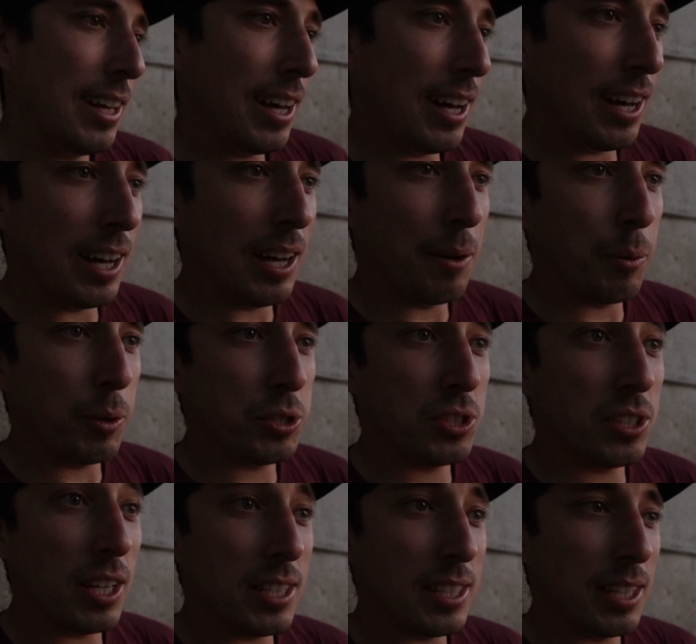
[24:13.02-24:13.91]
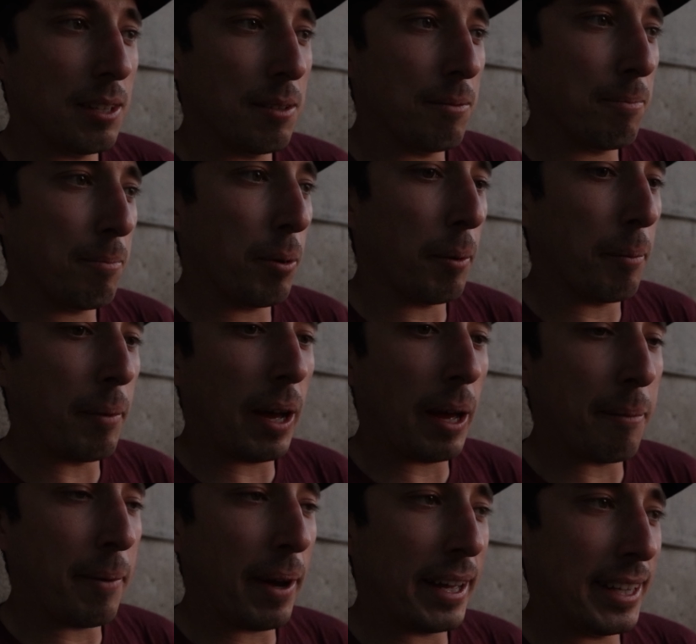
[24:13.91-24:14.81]
uh, which doesn't put
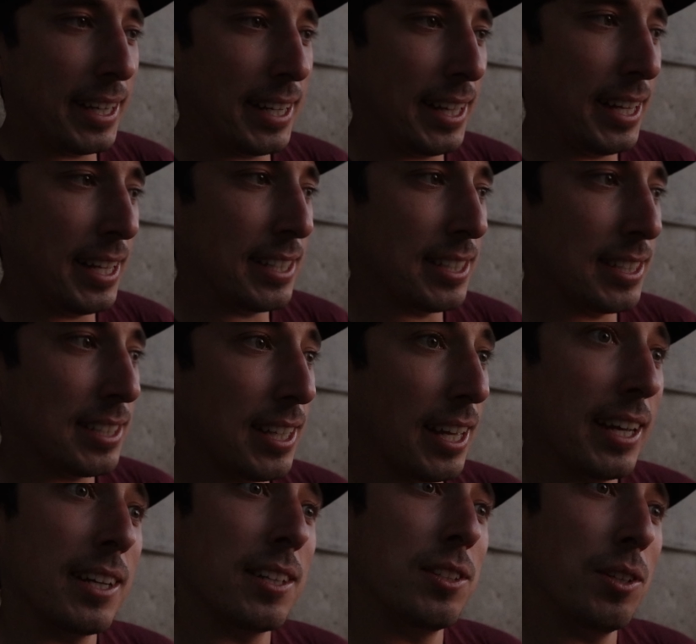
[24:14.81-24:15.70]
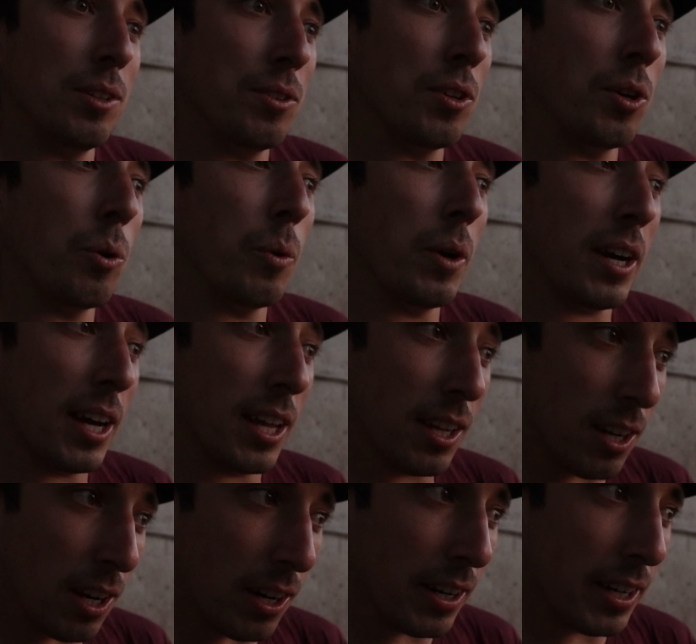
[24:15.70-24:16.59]
my mind at ease. It's like, do you know what
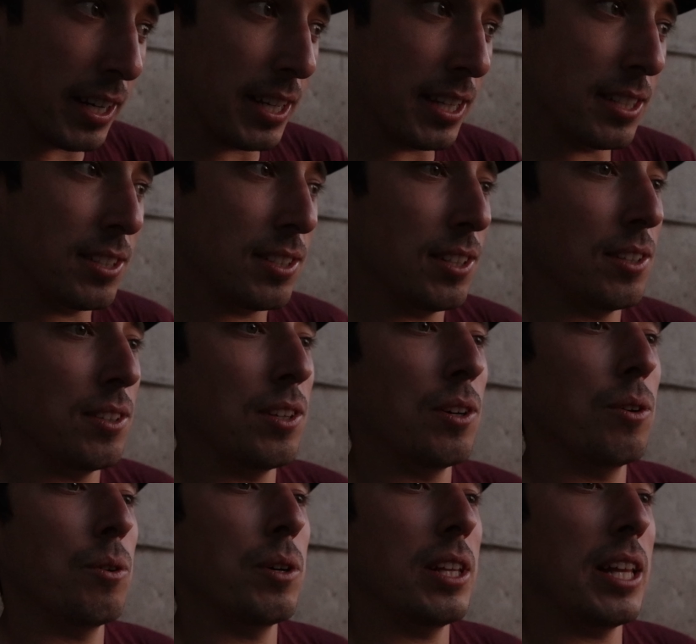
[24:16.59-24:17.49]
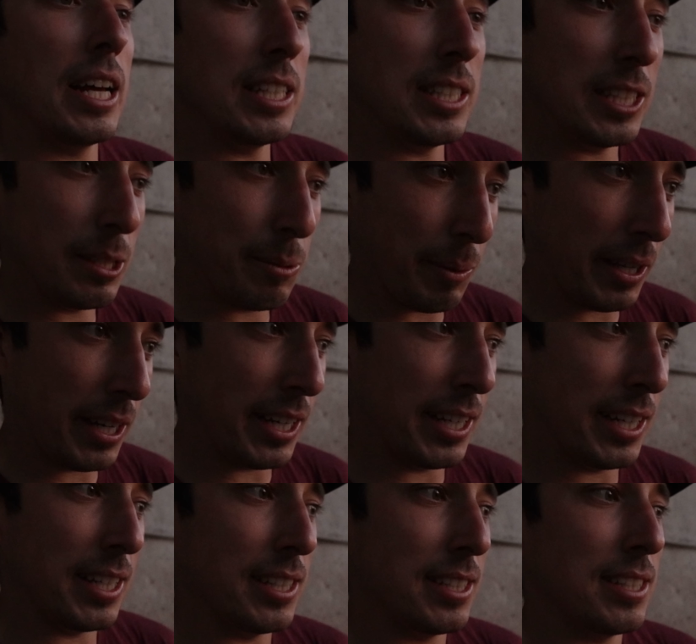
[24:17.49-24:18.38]
kind of car it is? Do you know what license plate
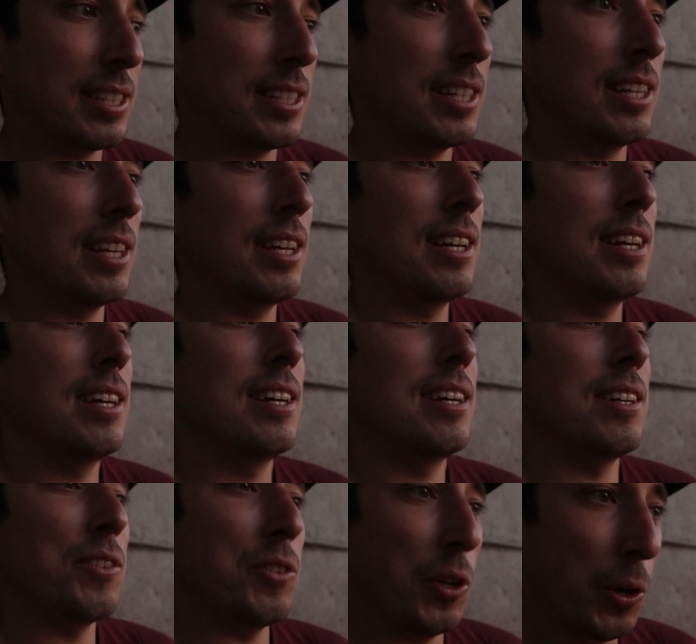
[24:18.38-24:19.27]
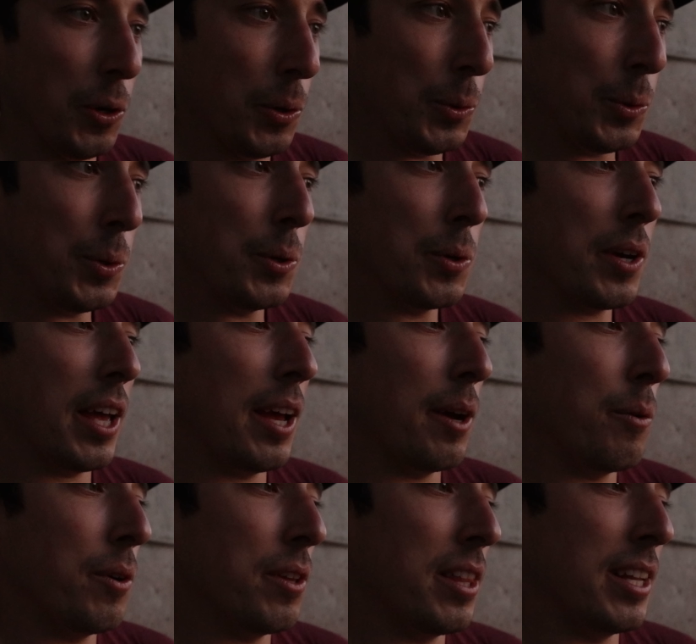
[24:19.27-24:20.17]
it is? No?
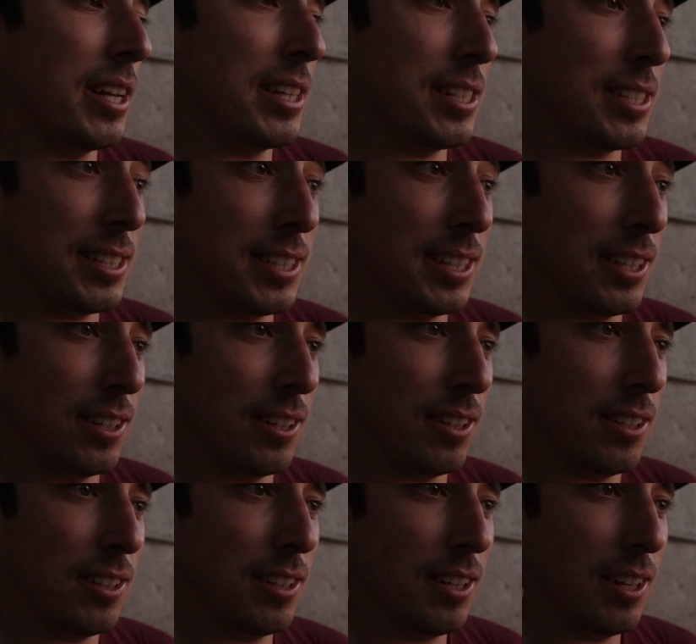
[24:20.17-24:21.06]
Okay, well then it's still